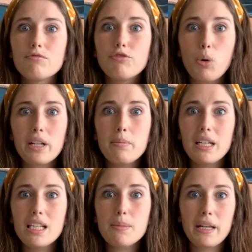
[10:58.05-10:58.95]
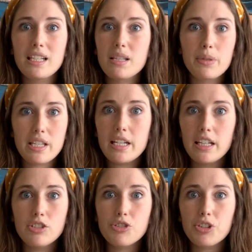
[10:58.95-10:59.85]
40 minutes because it was an
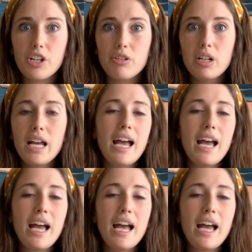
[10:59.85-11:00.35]
intro,